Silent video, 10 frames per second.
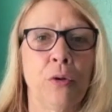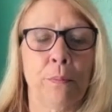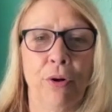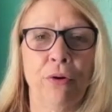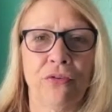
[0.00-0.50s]

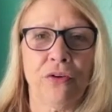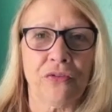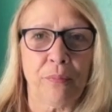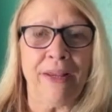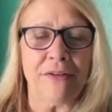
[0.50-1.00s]
personal
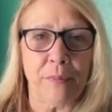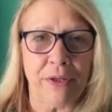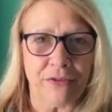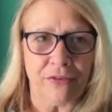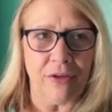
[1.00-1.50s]
space
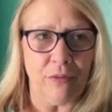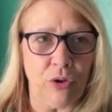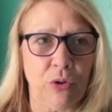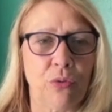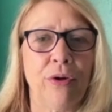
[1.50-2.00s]
because
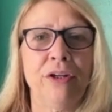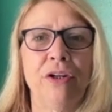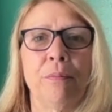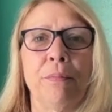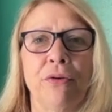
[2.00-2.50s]
you
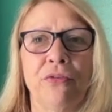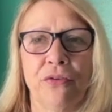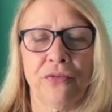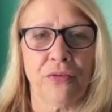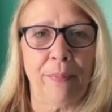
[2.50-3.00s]
created a
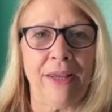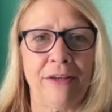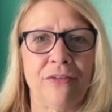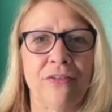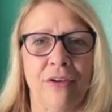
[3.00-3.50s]
personal
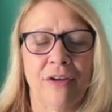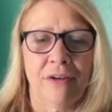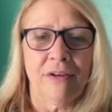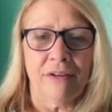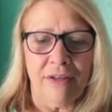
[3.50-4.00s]
space
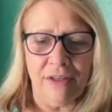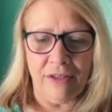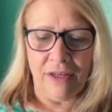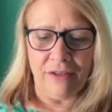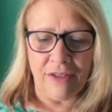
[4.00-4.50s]

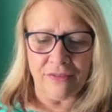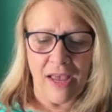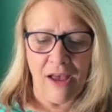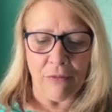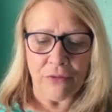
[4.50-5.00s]
in this
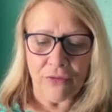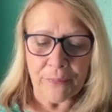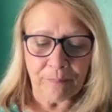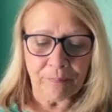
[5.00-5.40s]
house.